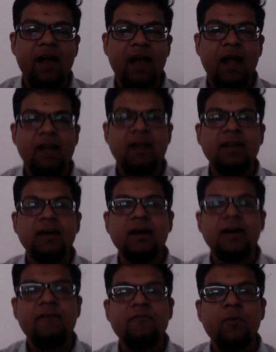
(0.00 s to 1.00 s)
and
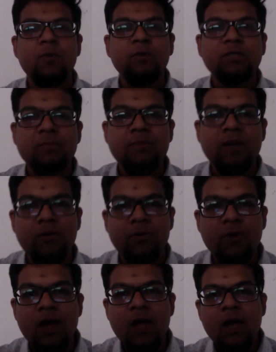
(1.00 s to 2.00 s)
everyone was able
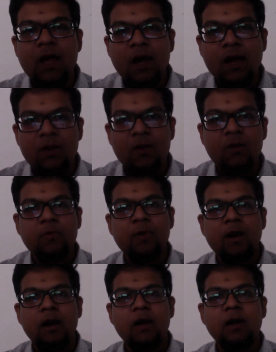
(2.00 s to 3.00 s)
to, you
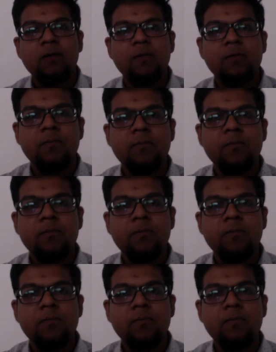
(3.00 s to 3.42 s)
know,